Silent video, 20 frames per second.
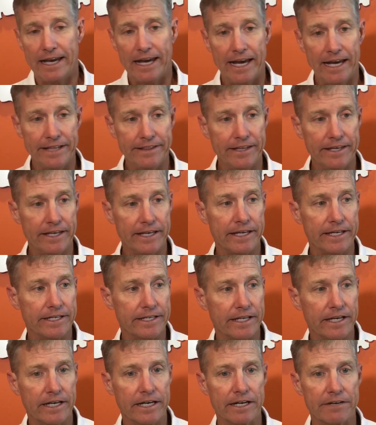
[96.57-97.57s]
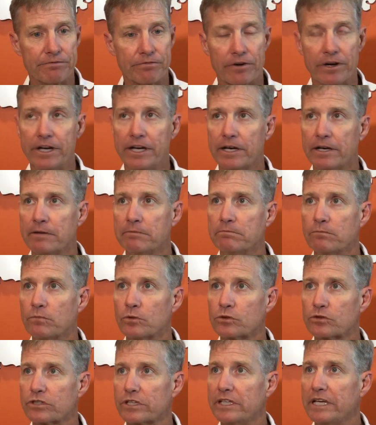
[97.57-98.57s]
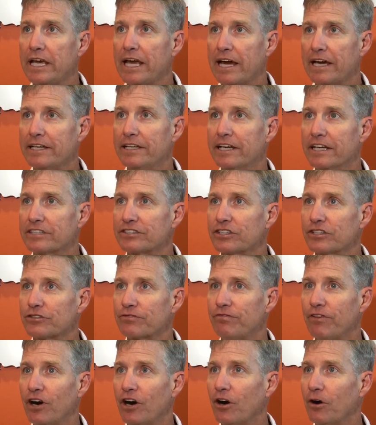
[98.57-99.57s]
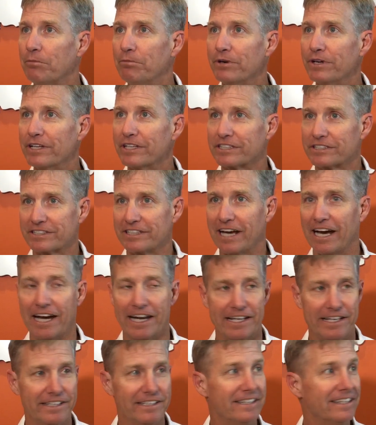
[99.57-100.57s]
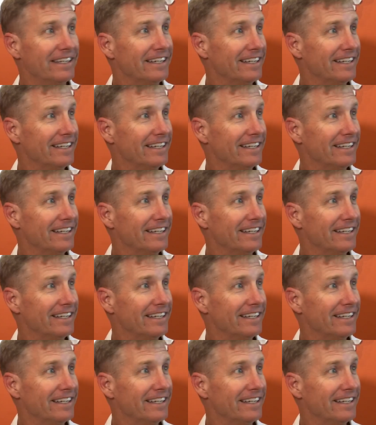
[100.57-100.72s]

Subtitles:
And then for him, we'll see how he does this fall. But excited,